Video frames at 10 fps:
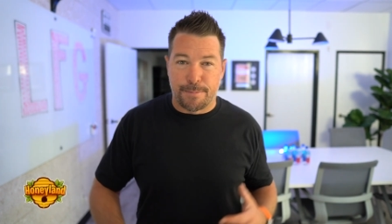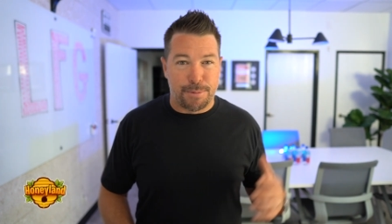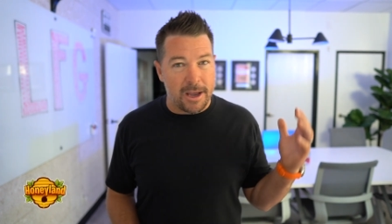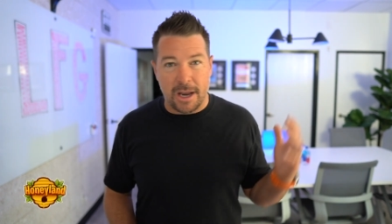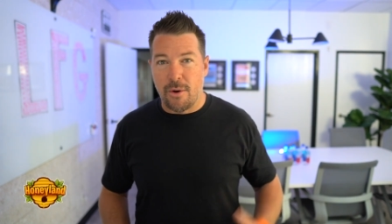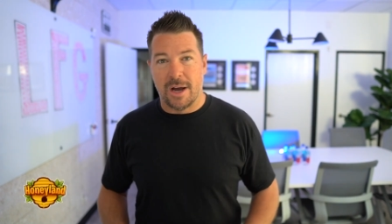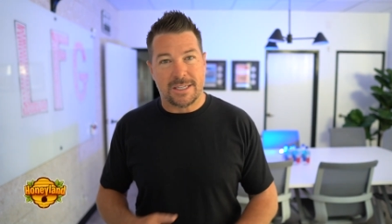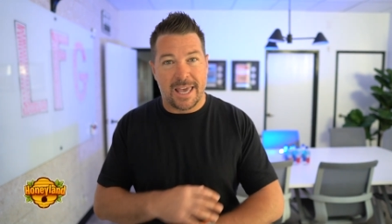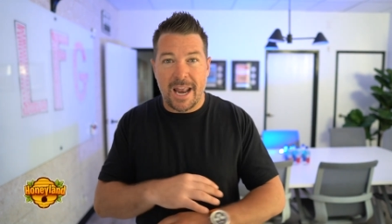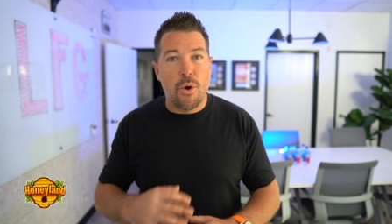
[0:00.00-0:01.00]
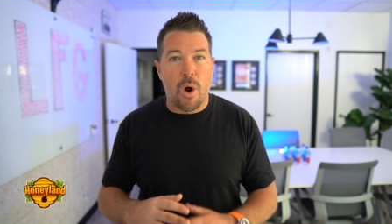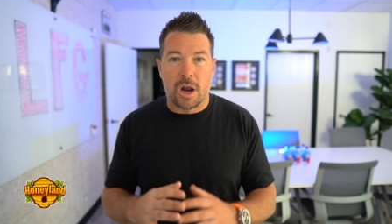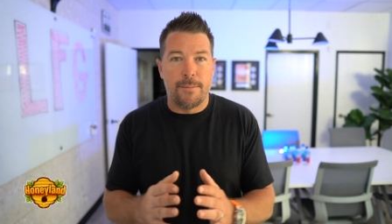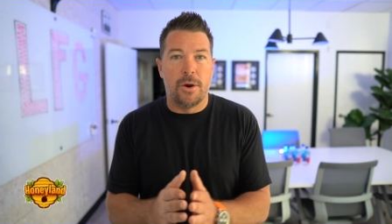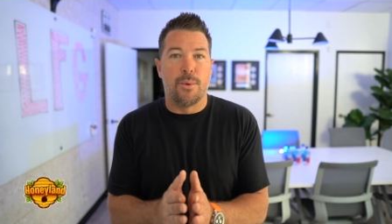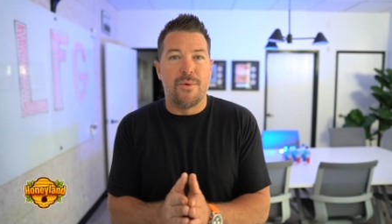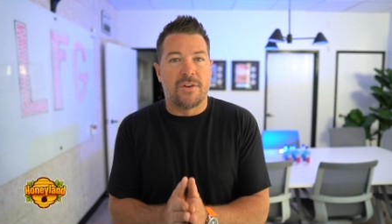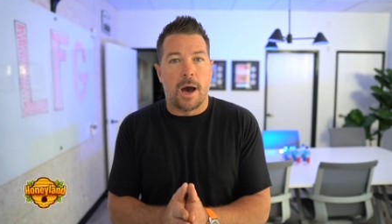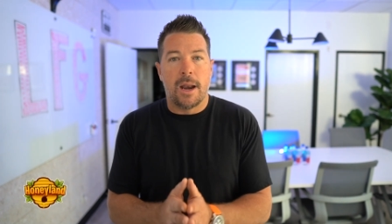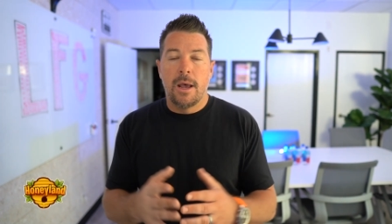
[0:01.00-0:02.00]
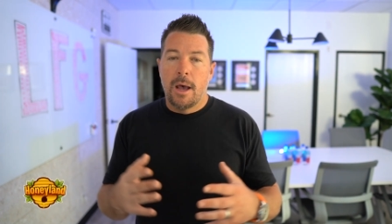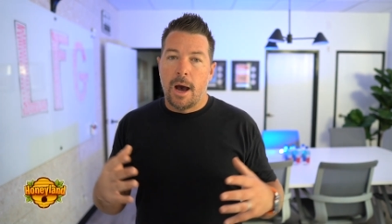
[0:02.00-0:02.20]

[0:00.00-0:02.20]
plug into us, get into our community. We've got